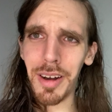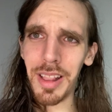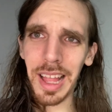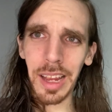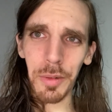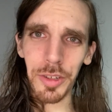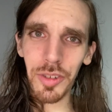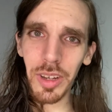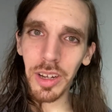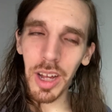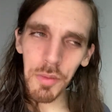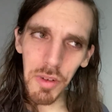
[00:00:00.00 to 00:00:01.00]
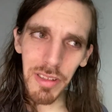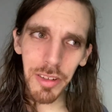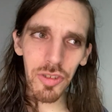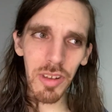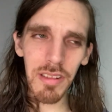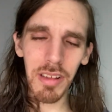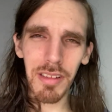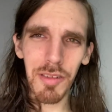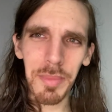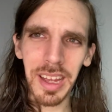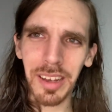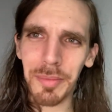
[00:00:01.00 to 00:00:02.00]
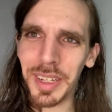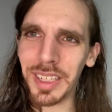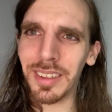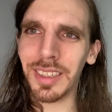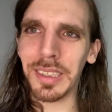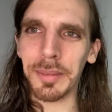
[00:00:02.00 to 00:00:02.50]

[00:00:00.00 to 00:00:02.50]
language. Conversation is not so bad, but